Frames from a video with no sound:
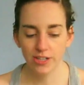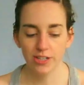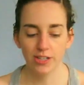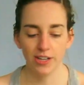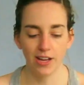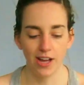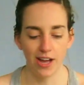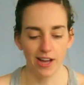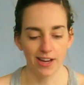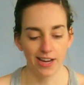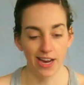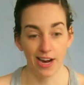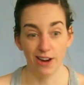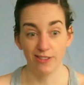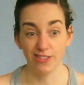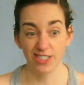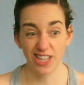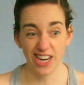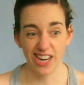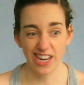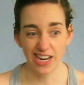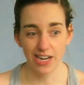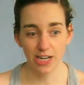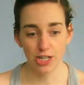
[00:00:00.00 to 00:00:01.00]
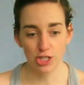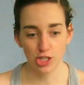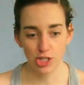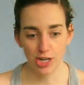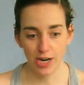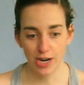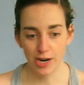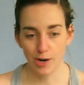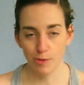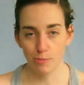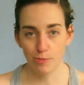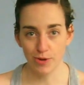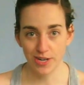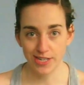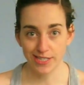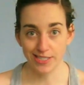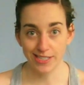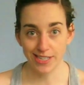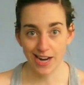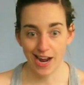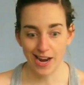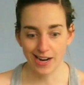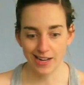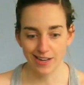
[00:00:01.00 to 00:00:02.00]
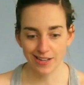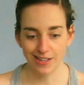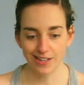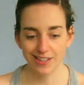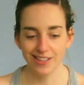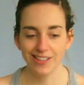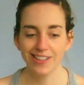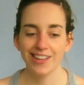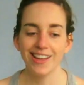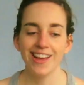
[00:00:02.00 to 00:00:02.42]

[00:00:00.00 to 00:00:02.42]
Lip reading: kind of sitting in a chair, pretty static.